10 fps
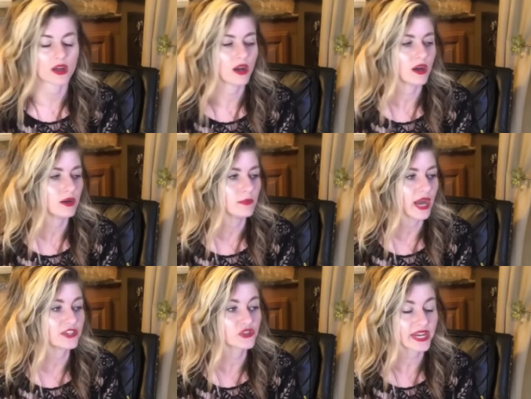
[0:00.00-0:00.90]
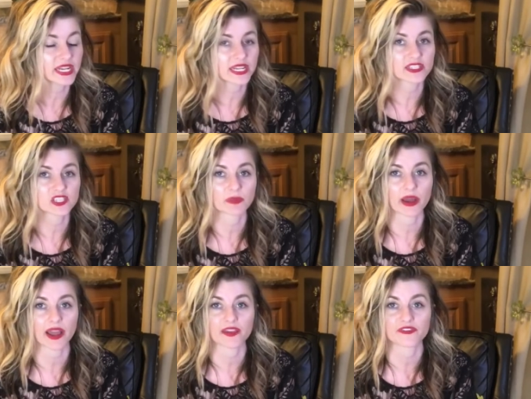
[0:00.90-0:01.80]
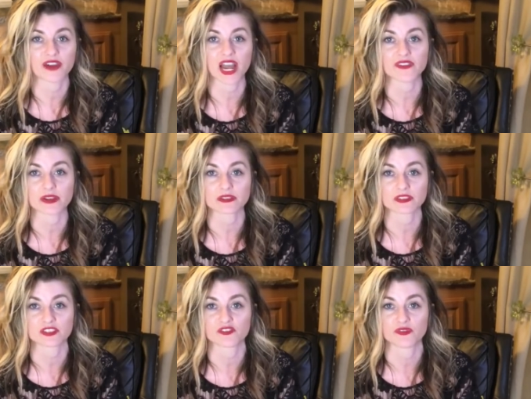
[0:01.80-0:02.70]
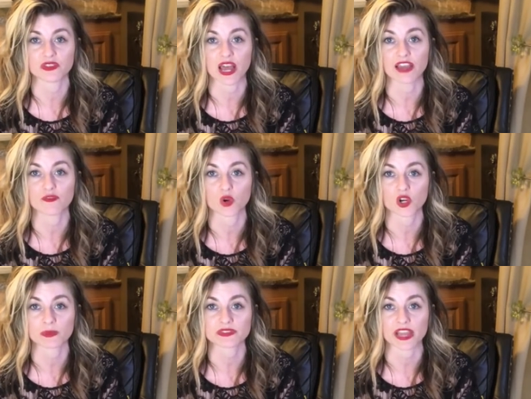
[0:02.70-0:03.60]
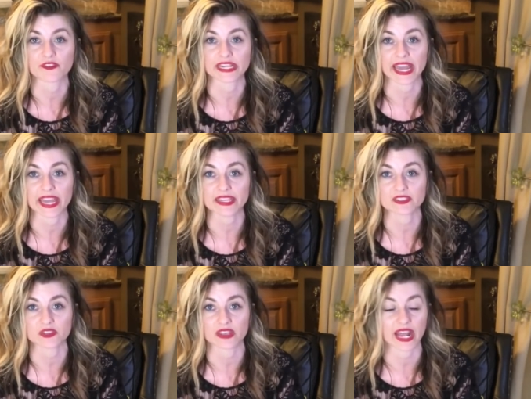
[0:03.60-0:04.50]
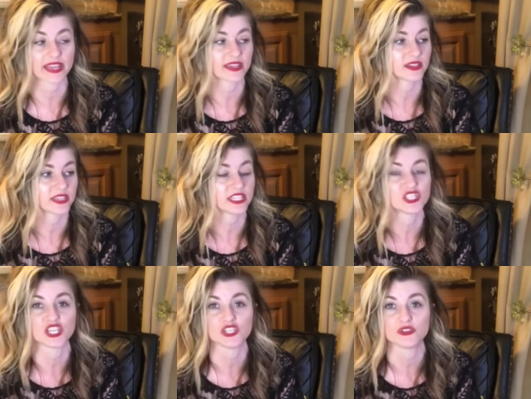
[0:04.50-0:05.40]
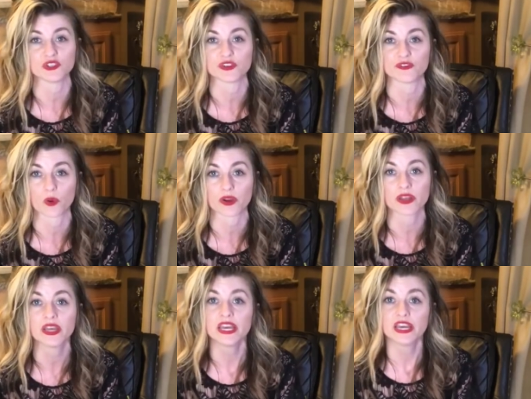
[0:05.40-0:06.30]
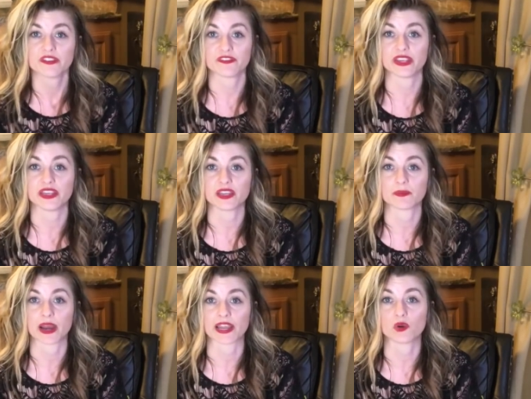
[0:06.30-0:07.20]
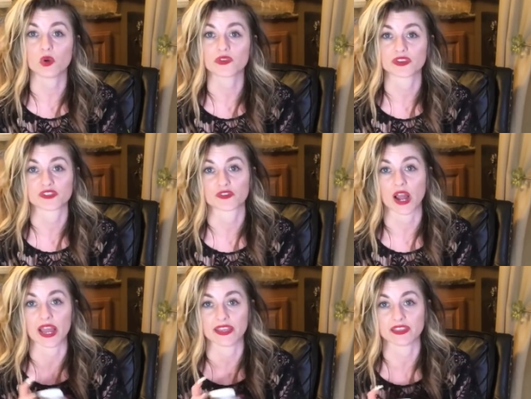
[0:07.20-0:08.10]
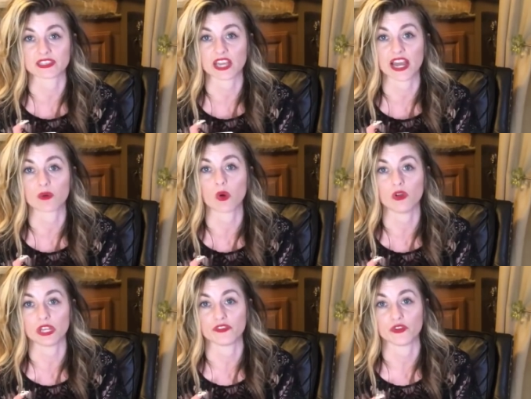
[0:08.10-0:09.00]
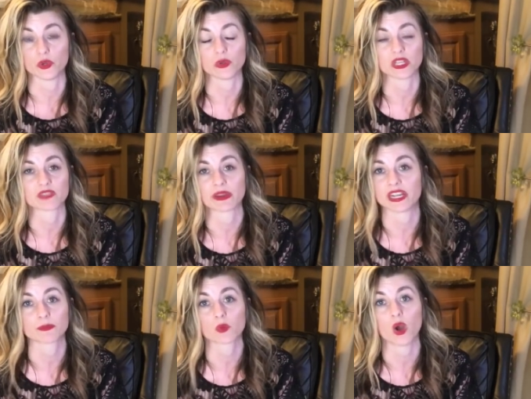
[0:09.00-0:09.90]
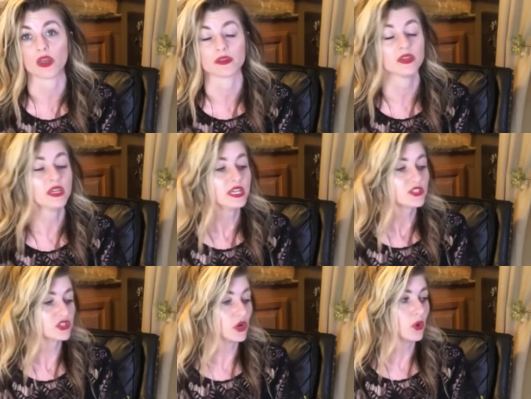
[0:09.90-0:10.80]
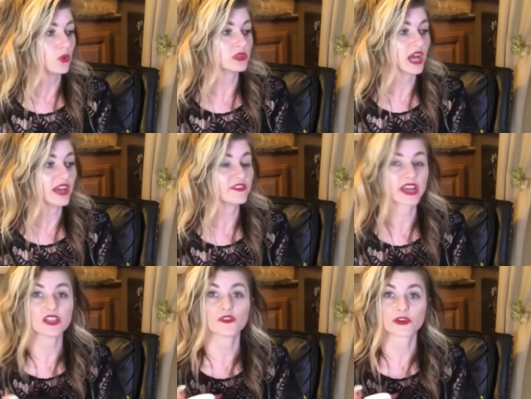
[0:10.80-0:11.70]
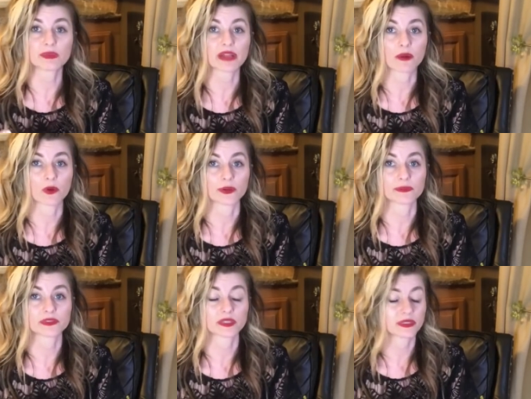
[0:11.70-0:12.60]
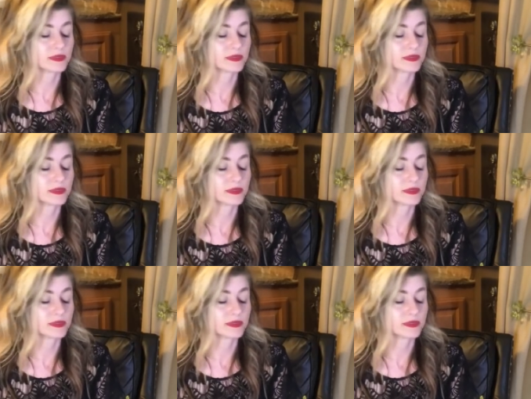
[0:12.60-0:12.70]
I traded it to buy 5 ounces of live worms every day so that I can continue to afford feeding my goldfish fry this high quality food. It's my number one. So live California black worms.